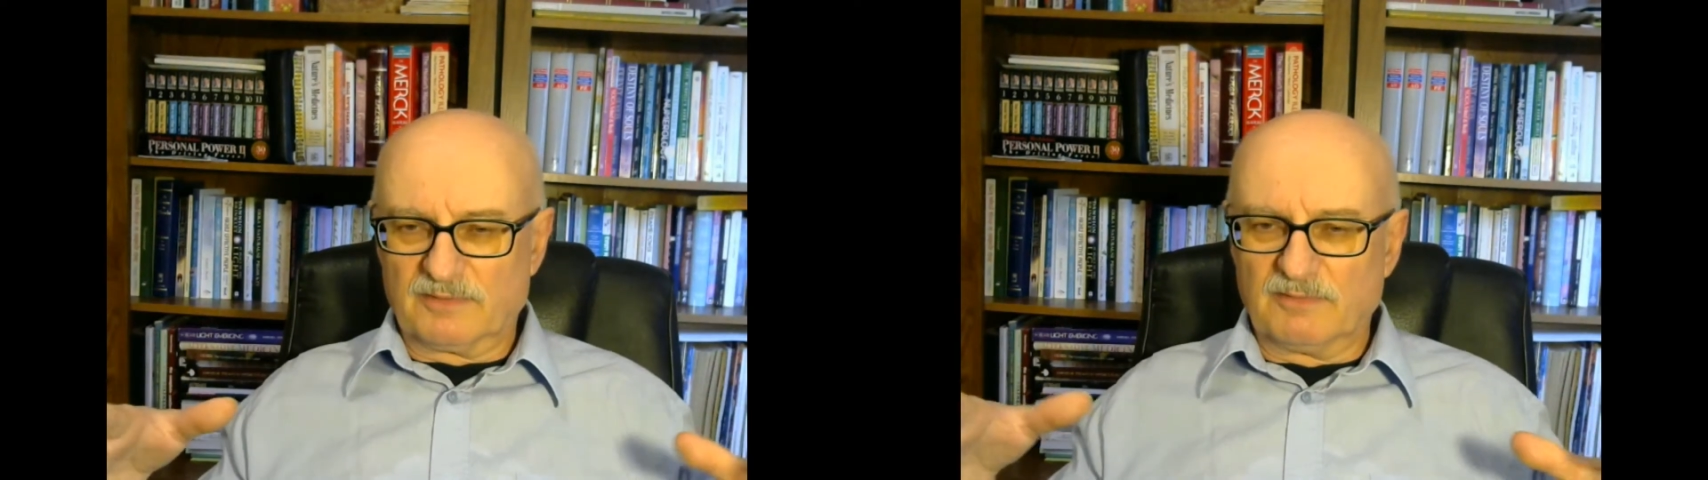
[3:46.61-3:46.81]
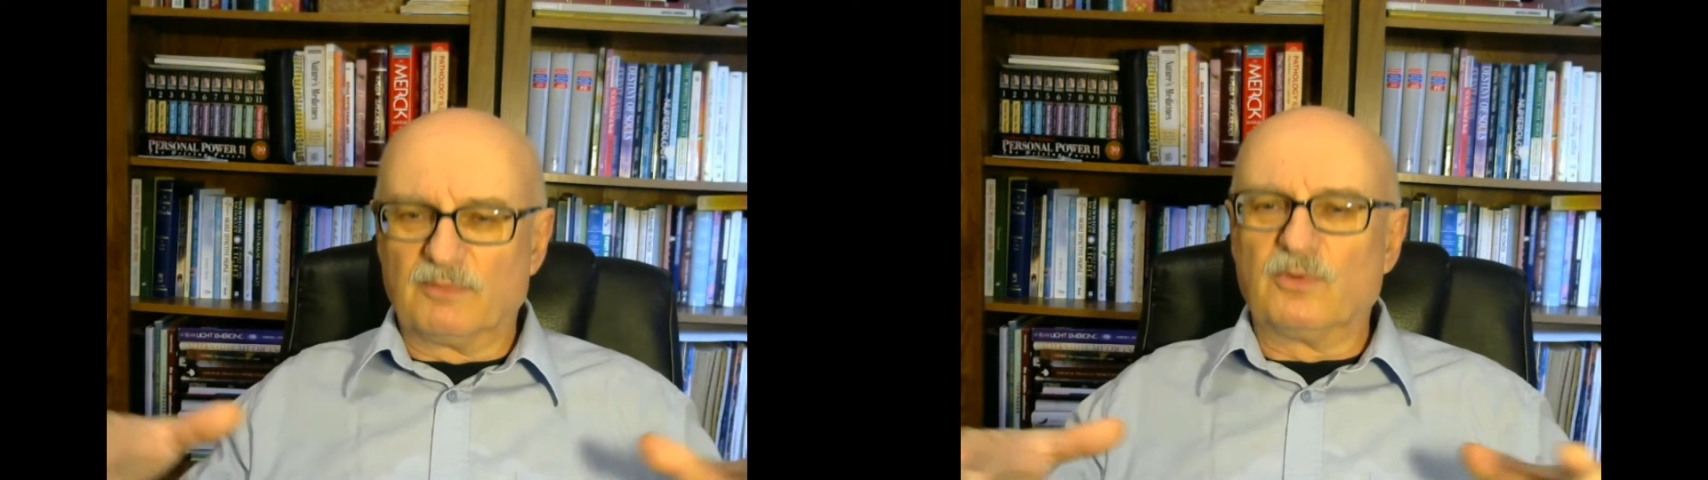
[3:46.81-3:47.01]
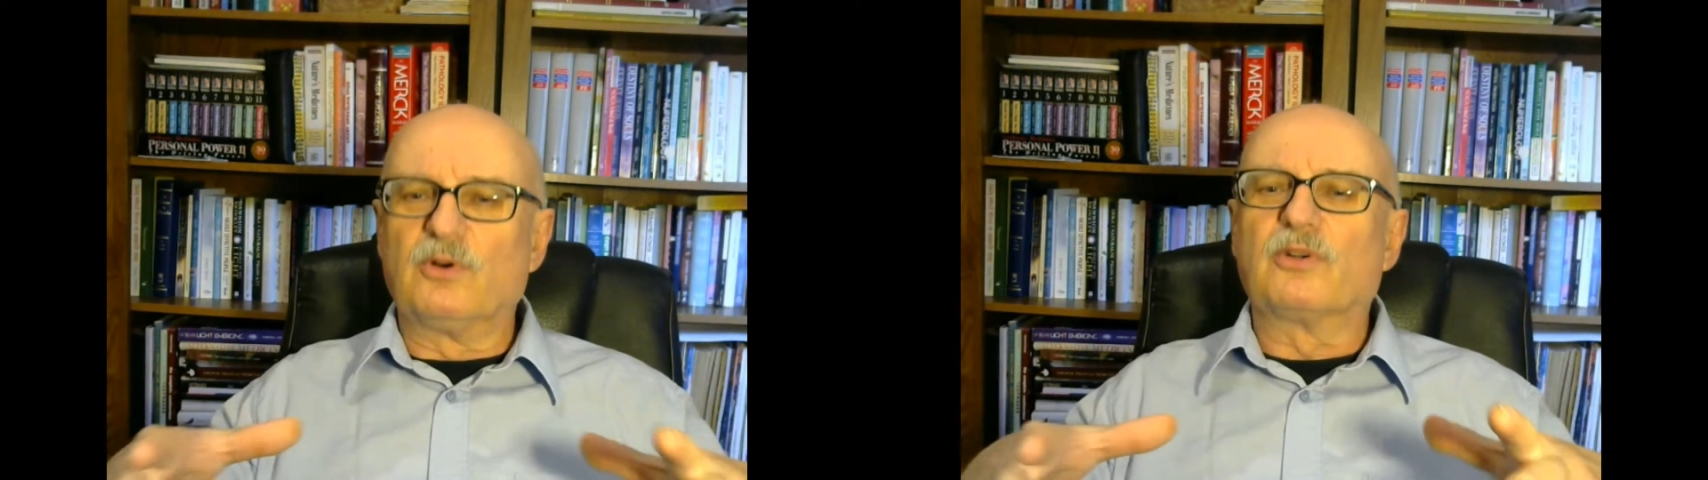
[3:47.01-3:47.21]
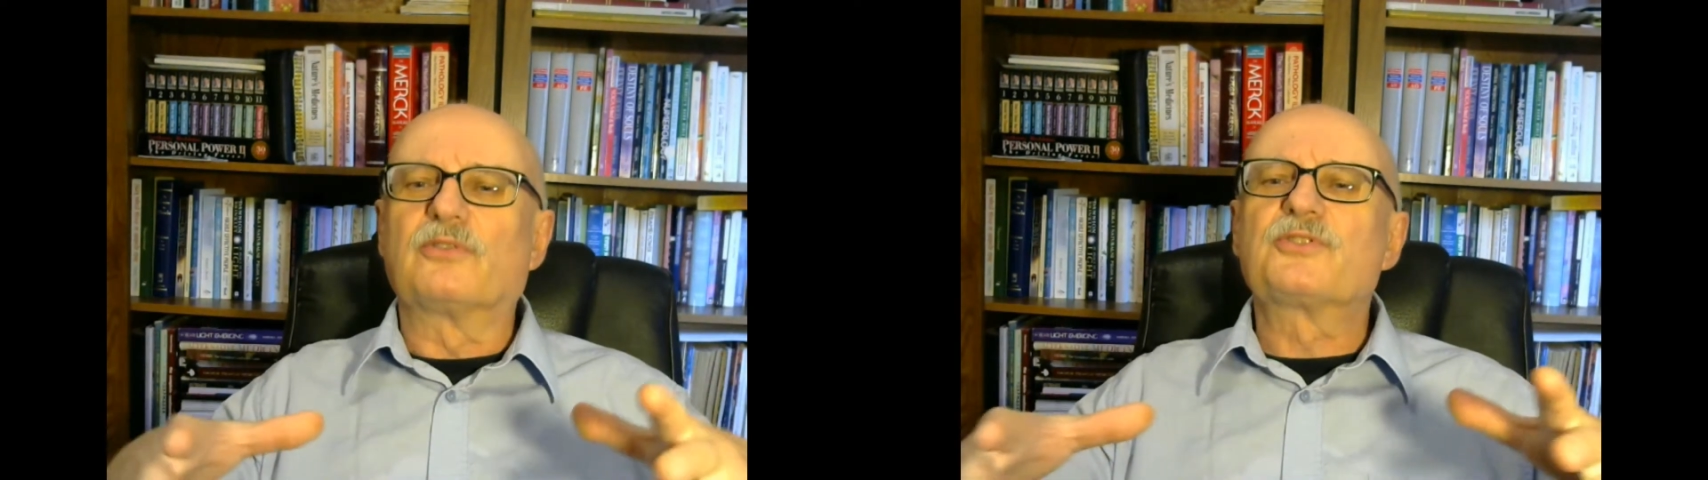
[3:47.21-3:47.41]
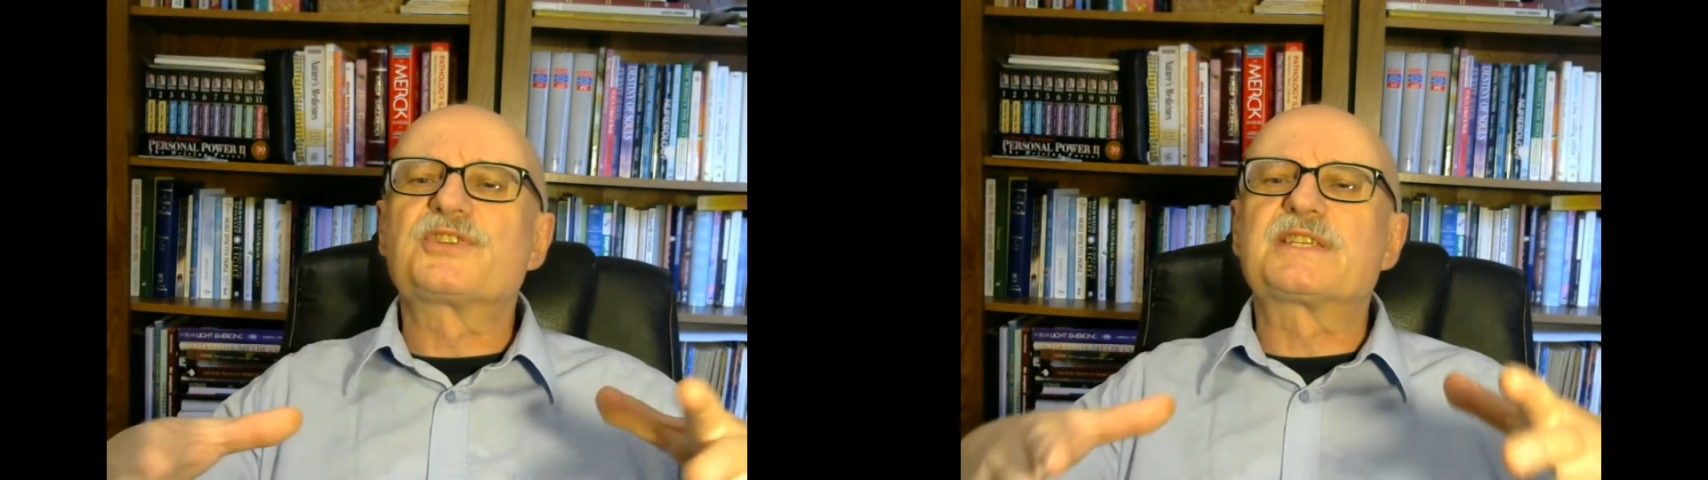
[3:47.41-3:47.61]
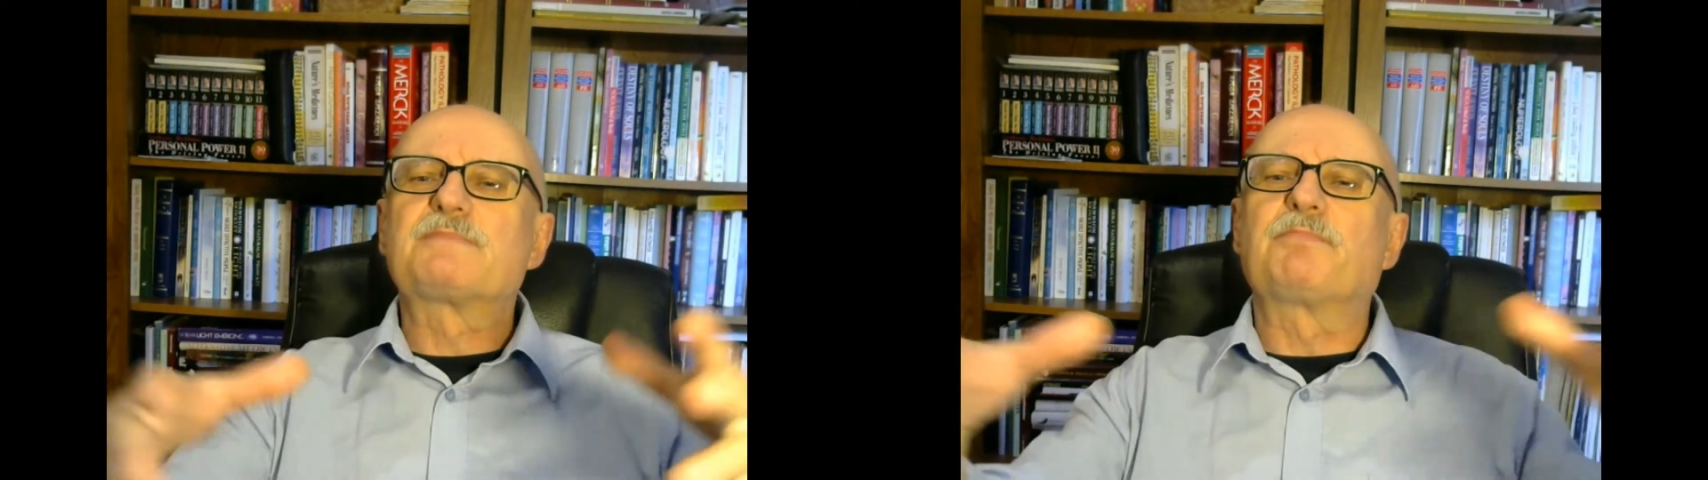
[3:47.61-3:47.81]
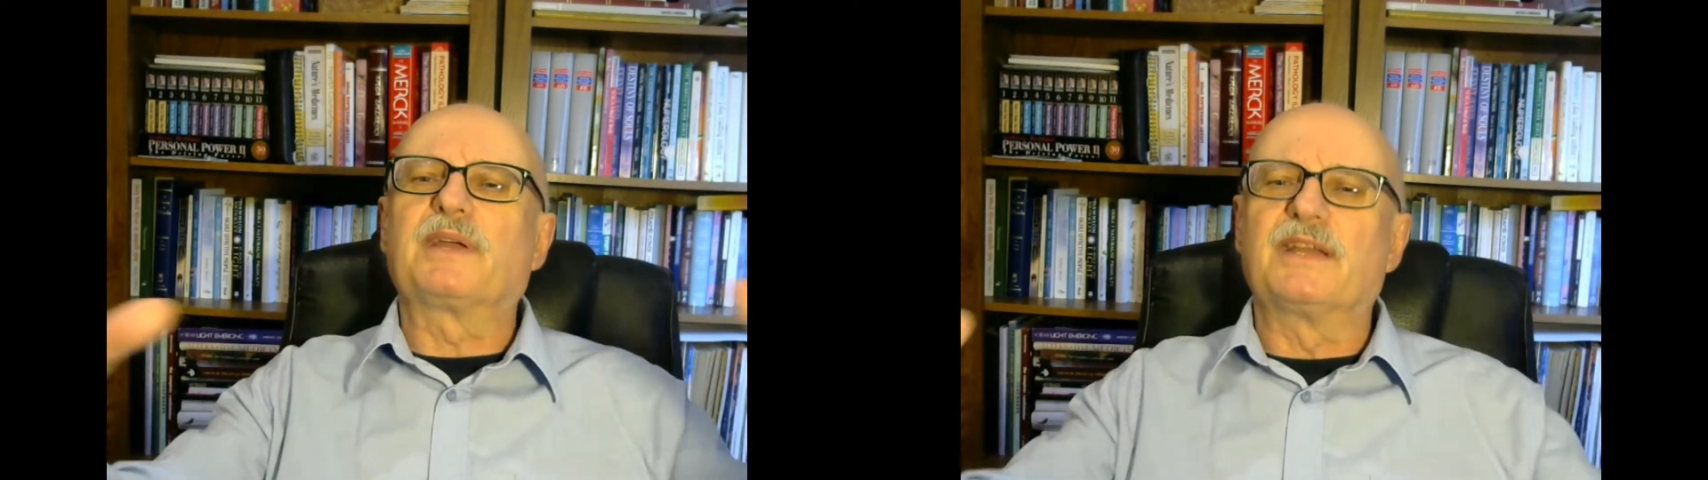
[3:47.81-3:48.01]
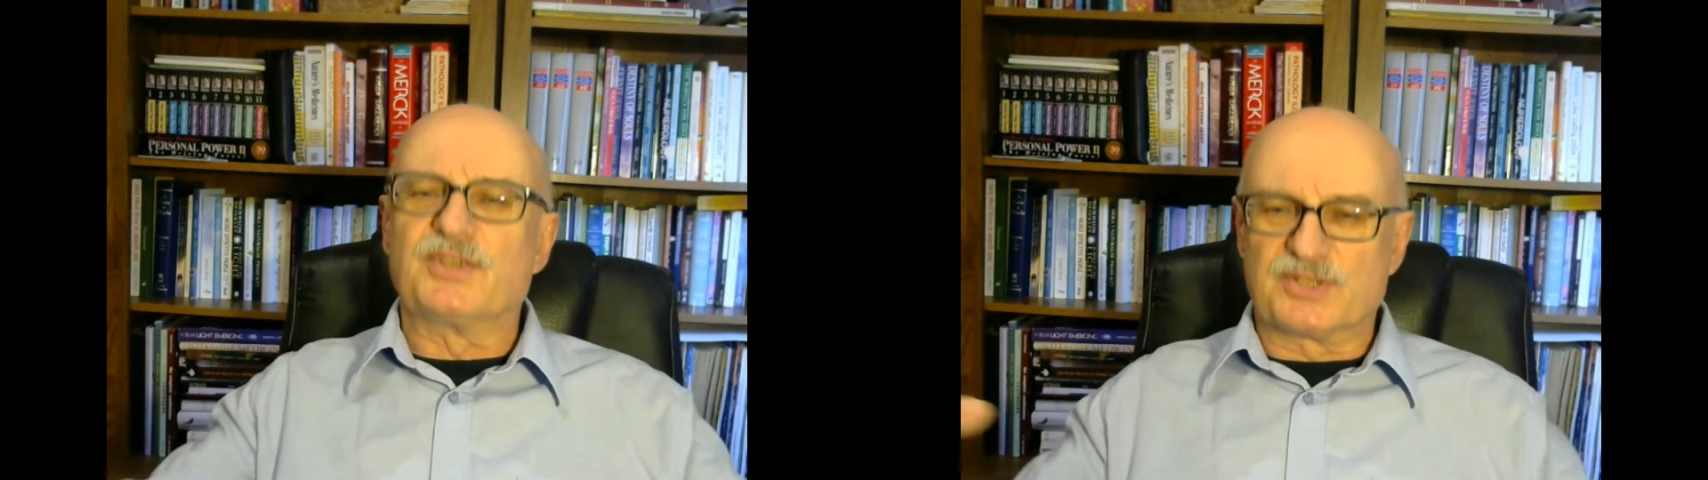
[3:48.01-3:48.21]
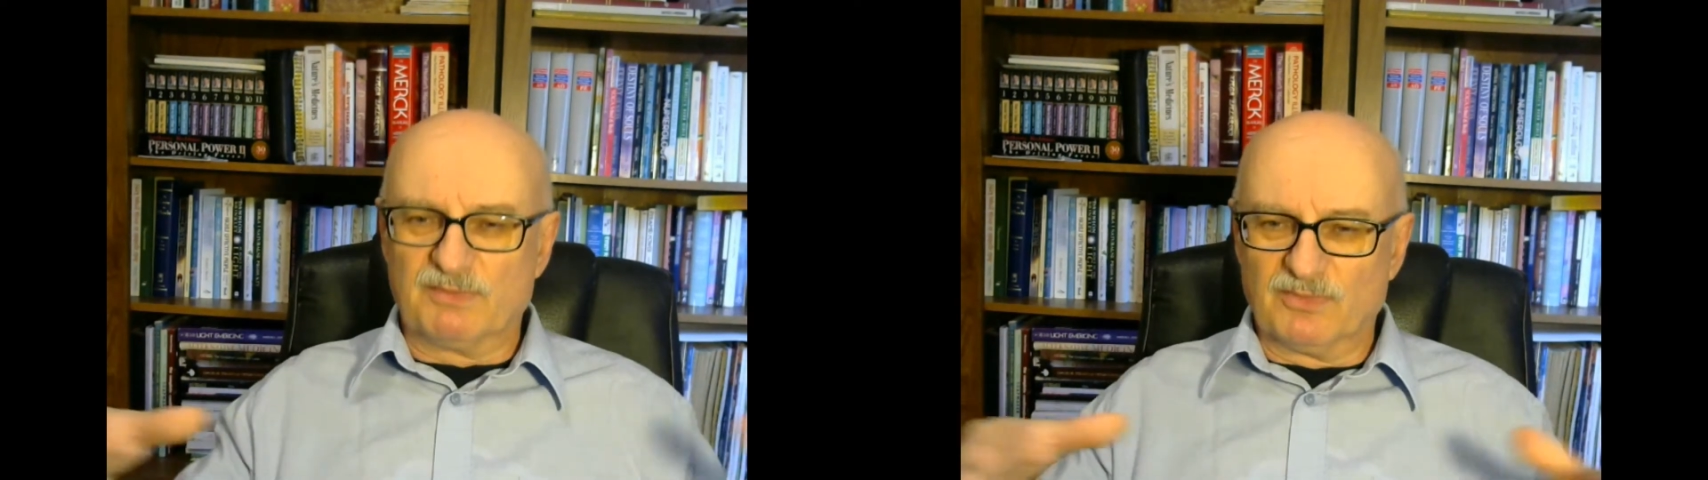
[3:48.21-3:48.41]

more space,